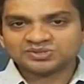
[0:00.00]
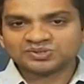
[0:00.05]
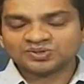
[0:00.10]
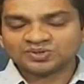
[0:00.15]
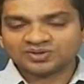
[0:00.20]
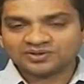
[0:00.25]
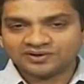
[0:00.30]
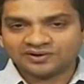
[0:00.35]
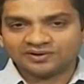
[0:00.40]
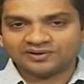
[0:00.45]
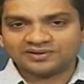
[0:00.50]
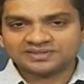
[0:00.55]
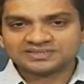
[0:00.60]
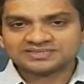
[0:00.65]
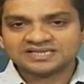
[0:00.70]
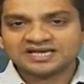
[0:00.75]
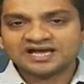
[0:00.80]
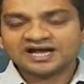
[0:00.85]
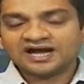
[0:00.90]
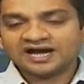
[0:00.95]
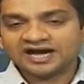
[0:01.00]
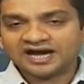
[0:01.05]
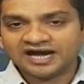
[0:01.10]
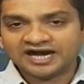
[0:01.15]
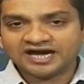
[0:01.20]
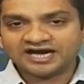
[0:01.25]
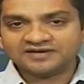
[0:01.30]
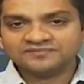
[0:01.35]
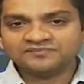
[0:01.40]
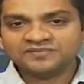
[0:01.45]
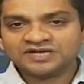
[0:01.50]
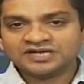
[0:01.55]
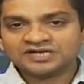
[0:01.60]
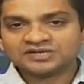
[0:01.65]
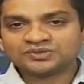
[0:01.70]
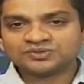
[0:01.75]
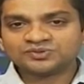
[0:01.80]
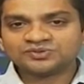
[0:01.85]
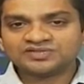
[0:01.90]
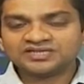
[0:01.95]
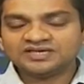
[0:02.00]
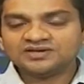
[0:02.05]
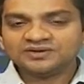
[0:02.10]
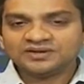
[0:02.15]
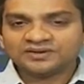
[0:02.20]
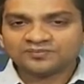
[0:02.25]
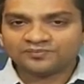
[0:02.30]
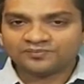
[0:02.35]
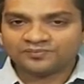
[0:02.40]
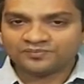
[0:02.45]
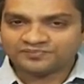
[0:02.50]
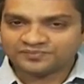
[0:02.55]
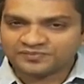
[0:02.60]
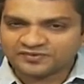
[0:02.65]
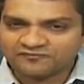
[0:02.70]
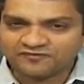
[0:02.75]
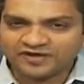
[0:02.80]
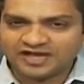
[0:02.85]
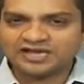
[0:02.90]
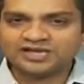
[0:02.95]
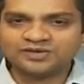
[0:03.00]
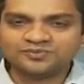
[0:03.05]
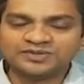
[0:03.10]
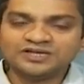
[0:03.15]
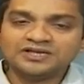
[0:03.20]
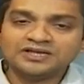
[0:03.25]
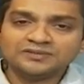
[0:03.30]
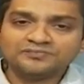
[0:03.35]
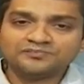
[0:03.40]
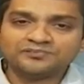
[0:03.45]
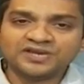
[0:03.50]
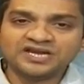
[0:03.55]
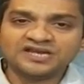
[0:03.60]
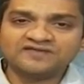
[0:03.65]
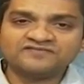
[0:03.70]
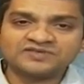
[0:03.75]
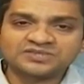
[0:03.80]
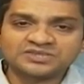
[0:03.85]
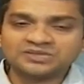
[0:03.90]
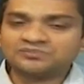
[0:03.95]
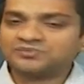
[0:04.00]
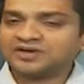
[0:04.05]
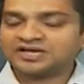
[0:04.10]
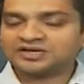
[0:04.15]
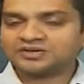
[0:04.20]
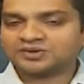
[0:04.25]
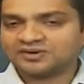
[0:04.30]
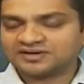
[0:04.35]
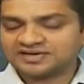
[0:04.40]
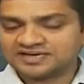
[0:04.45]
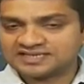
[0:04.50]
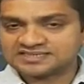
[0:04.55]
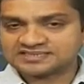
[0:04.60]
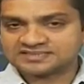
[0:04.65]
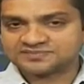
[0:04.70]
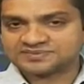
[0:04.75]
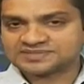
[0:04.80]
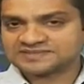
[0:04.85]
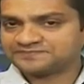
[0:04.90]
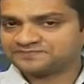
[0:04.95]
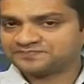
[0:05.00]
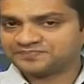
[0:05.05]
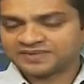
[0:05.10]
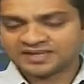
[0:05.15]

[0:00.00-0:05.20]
cause harm to the valuable beneficial microorganisms.